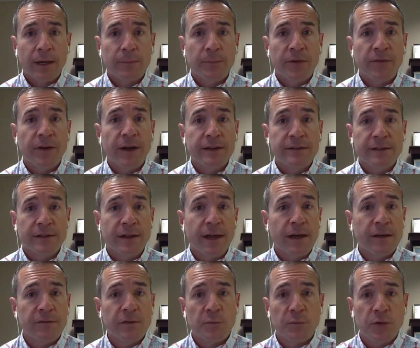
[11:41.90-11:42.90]
provides a
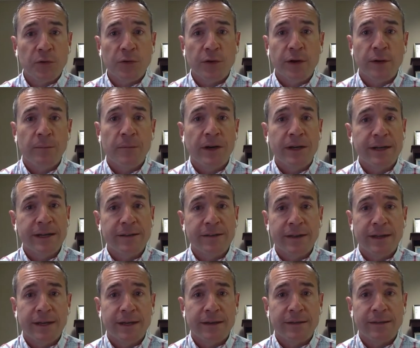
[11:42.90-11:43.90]
lot of employer money
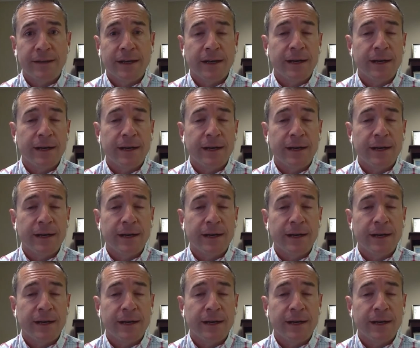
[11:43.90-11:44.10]
that